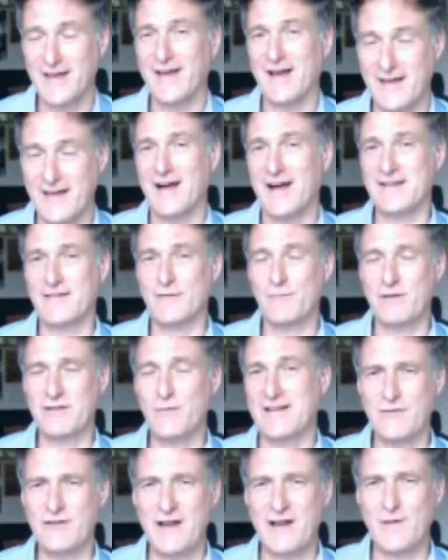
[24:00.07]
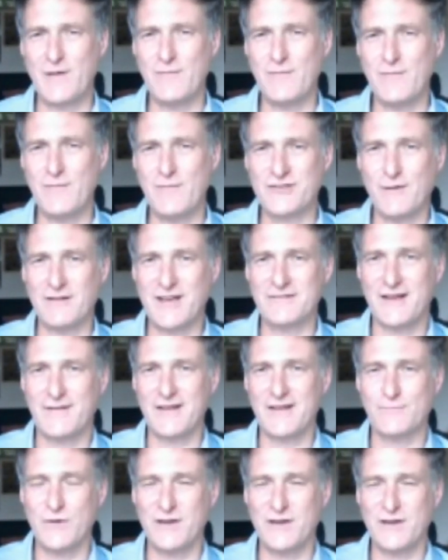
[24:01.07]
I don't know whether you managed to get one
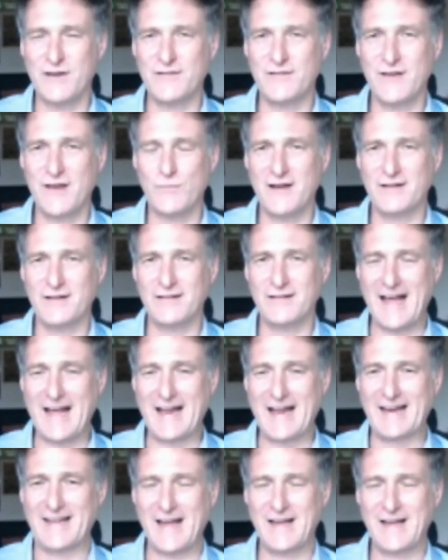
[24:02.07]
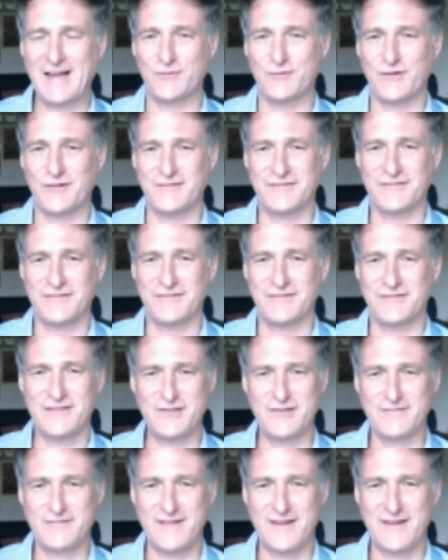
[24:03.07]
done with young Alex or not.
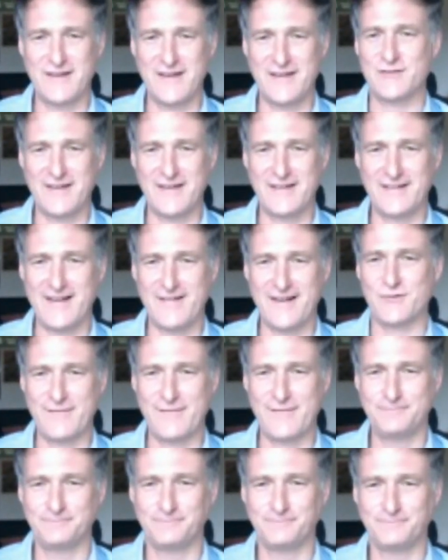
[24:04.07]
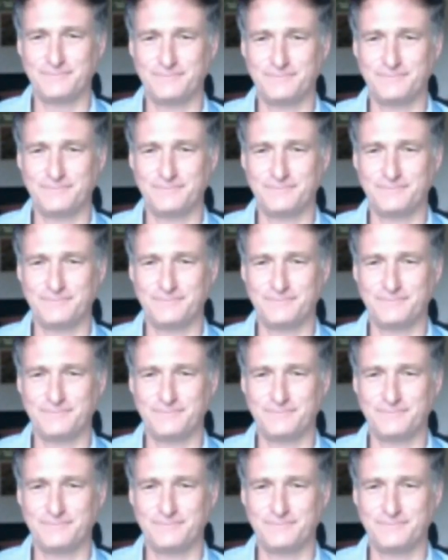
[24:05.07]
Did you, Carol?